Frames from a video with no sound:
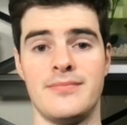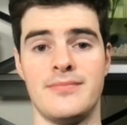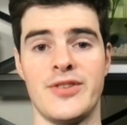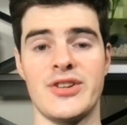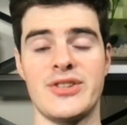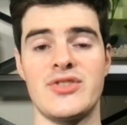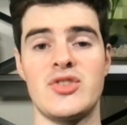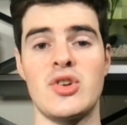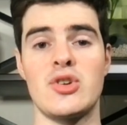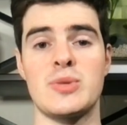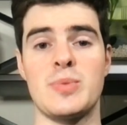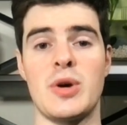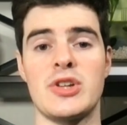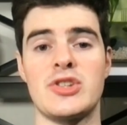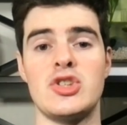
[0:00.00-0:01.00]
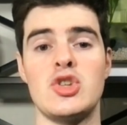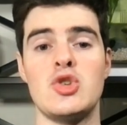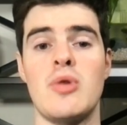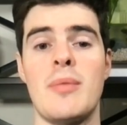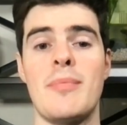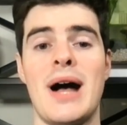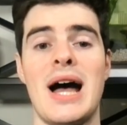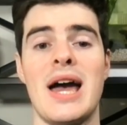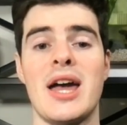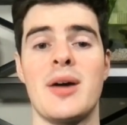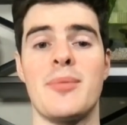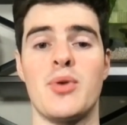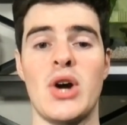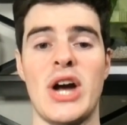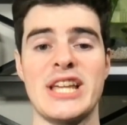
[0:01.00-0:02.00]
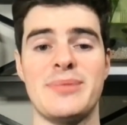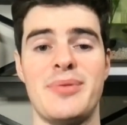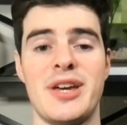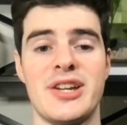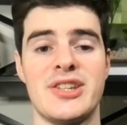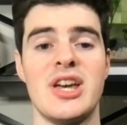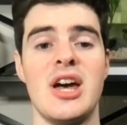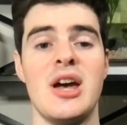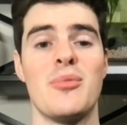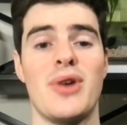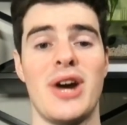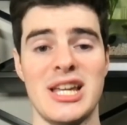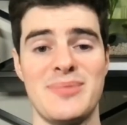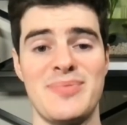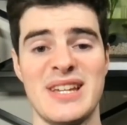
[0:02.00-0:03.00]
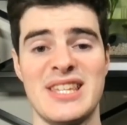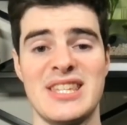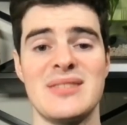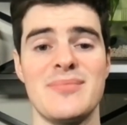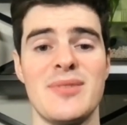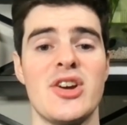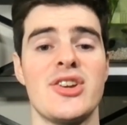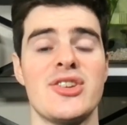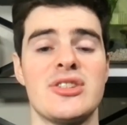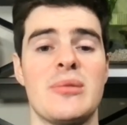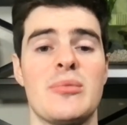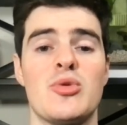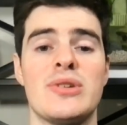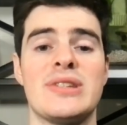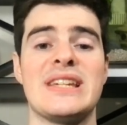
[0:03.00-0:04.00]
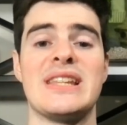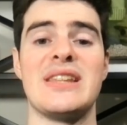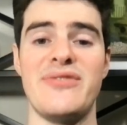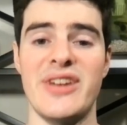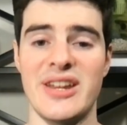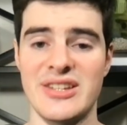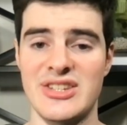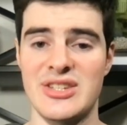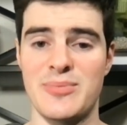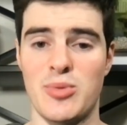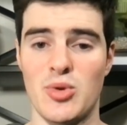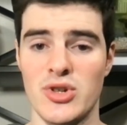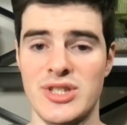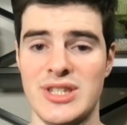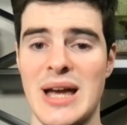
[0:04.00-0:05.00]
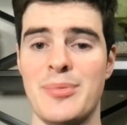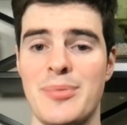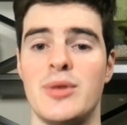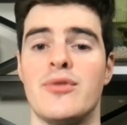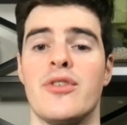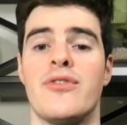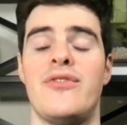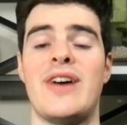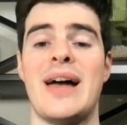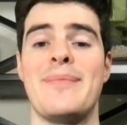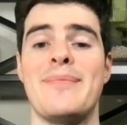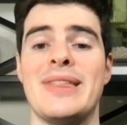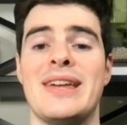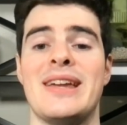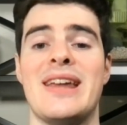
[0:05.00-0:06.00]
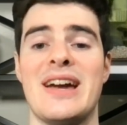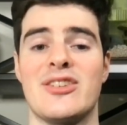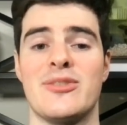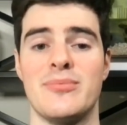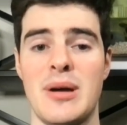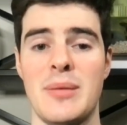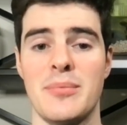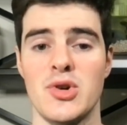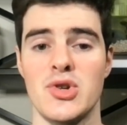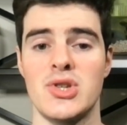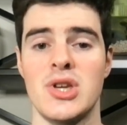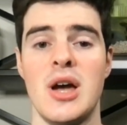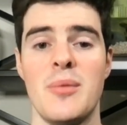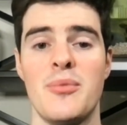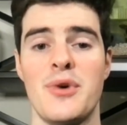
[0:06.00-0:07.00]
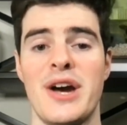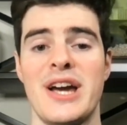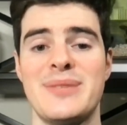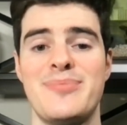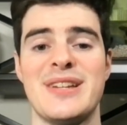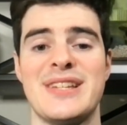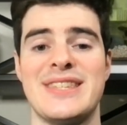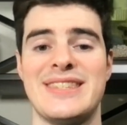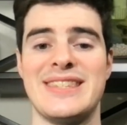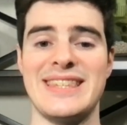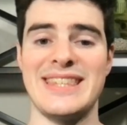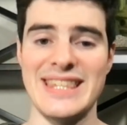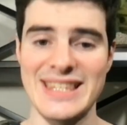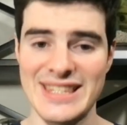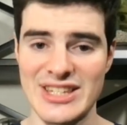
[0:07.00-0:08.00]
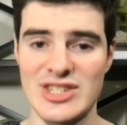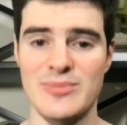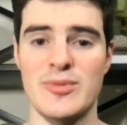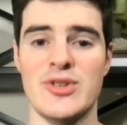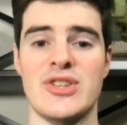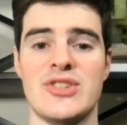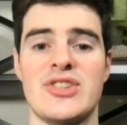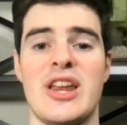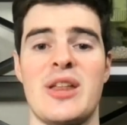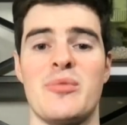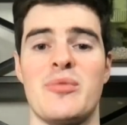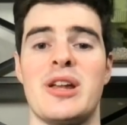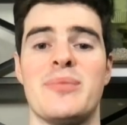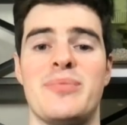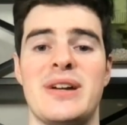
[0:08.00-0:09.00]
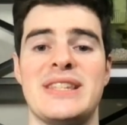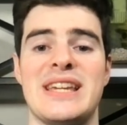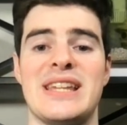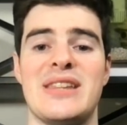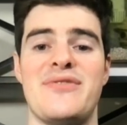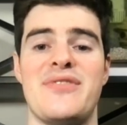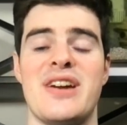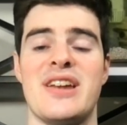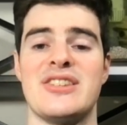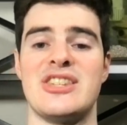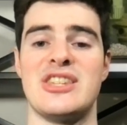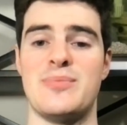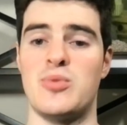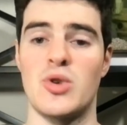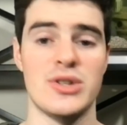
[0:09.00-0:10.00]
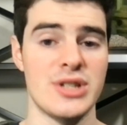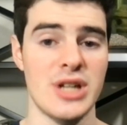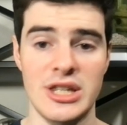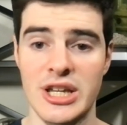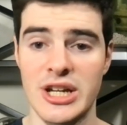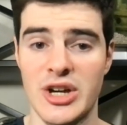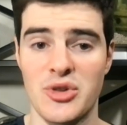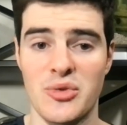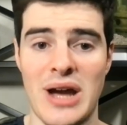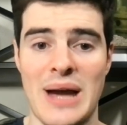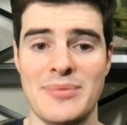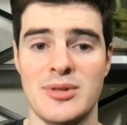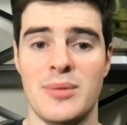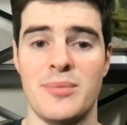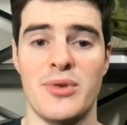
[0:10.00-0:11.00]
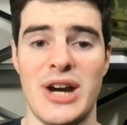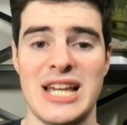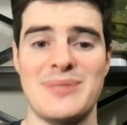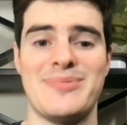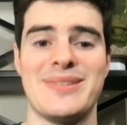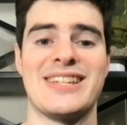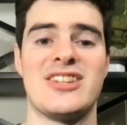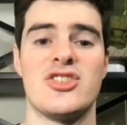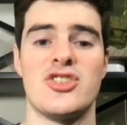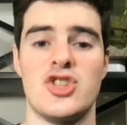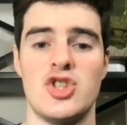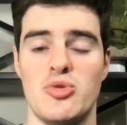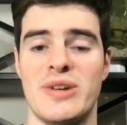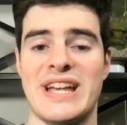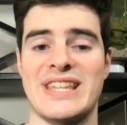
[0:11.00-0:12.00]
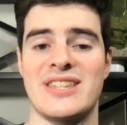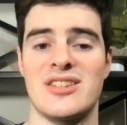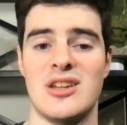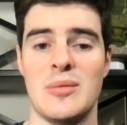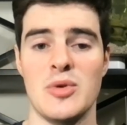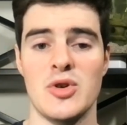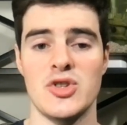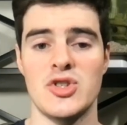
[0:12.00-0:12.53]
First, the show is brought to you by PrizePicks. PrizePicks is America's number one daily fantasy sports app with over five million active members. PrizePicks is the easiest and most exciting way to play daily fantasy sports. Unlike other apps, on PrizePicks, it's just you against the numbers.